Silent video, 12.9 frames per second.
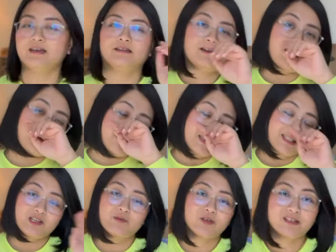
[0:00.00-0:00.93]
And
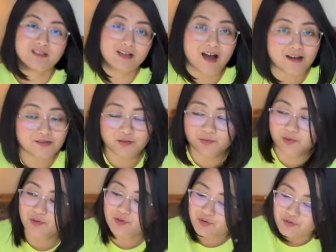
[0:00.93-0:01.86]
obviously we're gonna
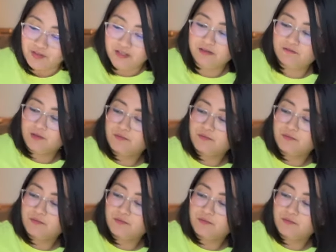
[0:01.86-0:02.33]
contribute to the